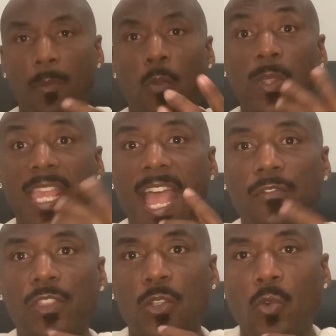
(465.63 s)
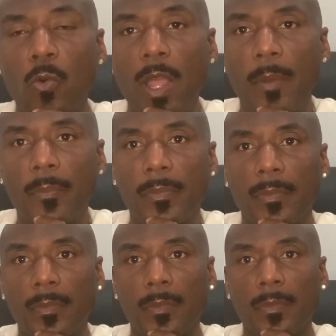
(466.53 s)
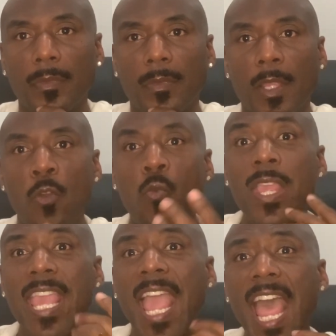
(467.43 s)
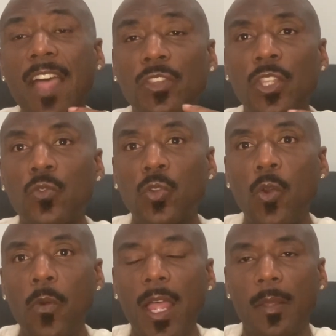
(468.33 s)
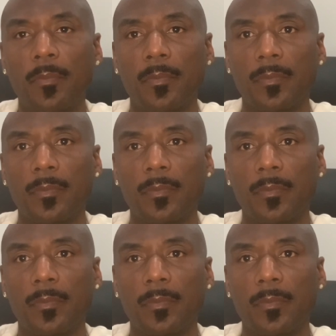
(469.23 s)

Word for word: we have to grow up. We have to grow up.